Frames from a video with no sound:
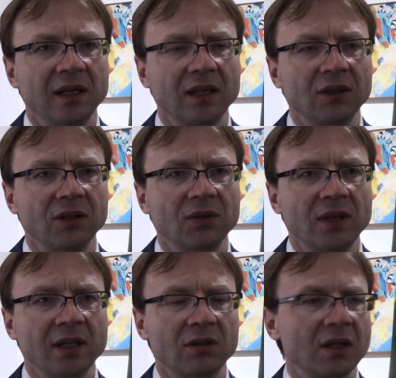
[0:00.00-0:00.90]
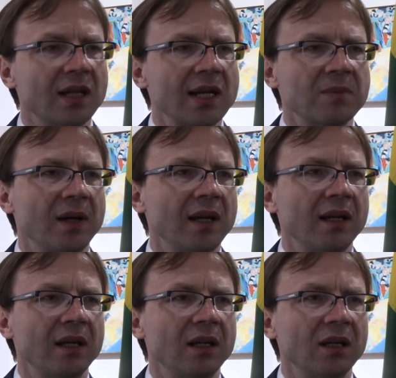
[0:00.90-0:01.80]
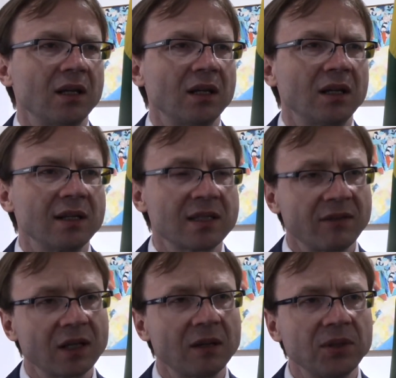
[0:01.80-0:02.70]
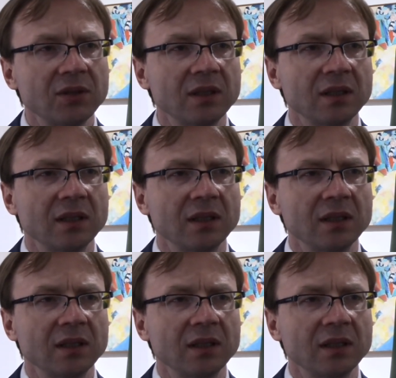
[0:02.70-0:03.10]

in Lithuania organized by a civic community,